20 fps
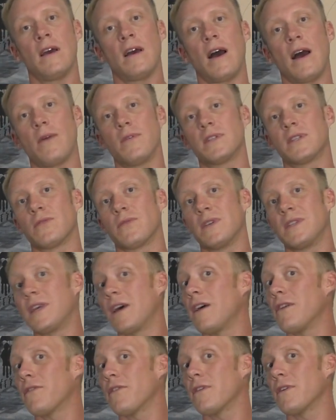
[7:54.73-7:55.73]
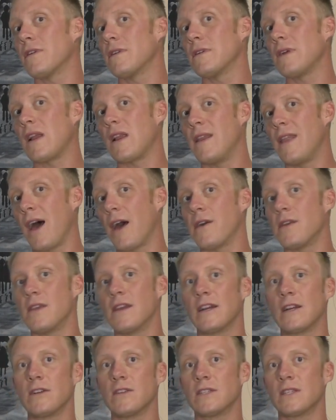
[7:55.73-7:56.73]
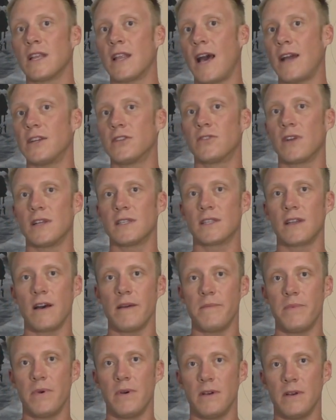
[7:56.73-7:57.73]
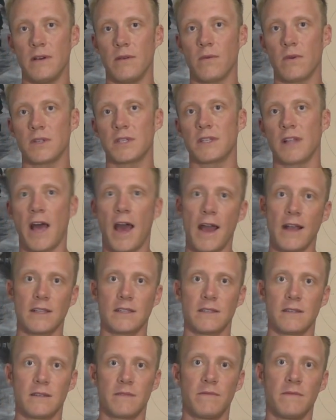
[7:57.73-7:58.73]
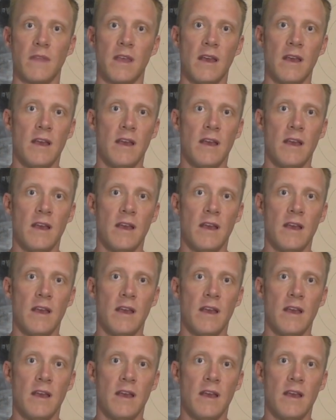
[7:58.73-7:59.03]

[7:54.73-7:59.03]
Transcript: I was in retail for 9 years and had to dress up and wear slacks and